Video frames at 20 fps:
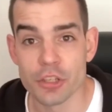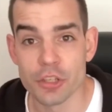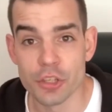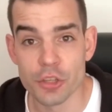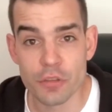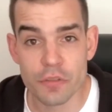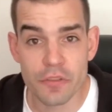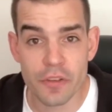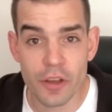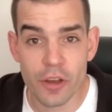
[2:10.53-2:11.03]
You
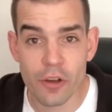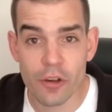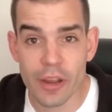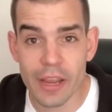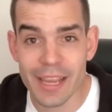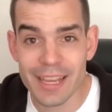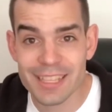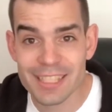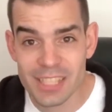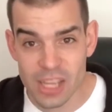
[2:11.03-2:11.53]
feel
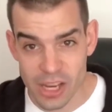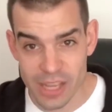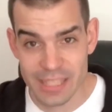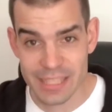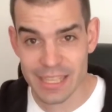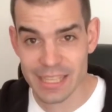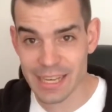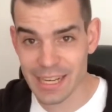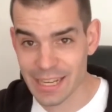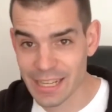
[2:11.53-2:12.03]

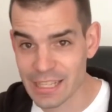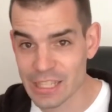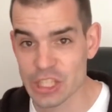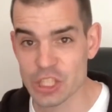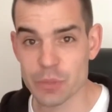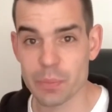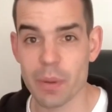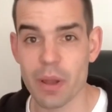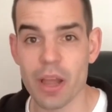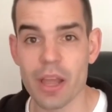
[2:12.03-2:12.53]
excited and
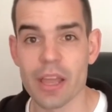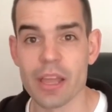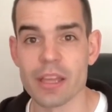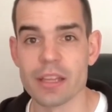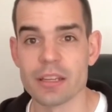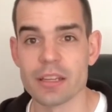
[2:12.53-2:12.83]
inspired